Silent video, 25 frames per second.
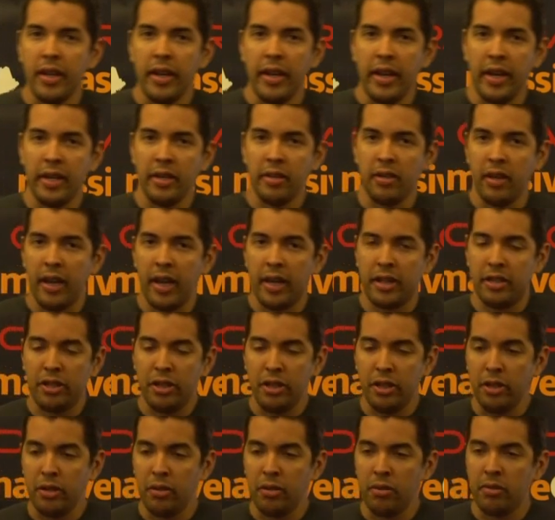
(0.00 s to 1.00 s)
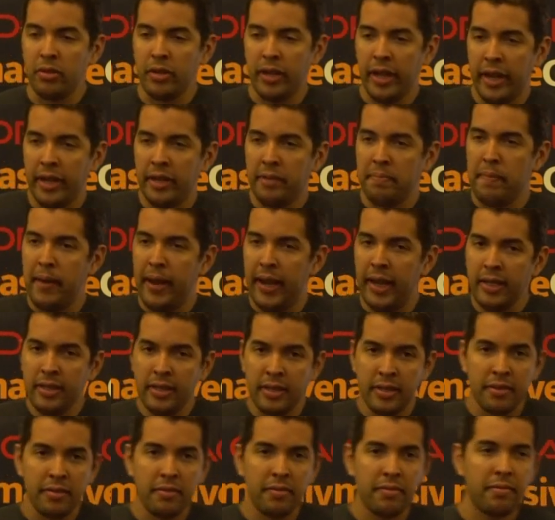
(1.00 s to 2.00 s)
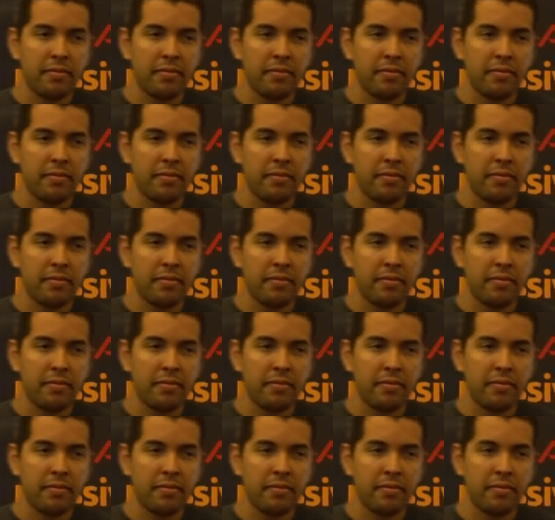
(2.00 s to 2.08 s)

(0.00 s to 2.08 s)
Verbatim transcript: and I'd like to use HBase,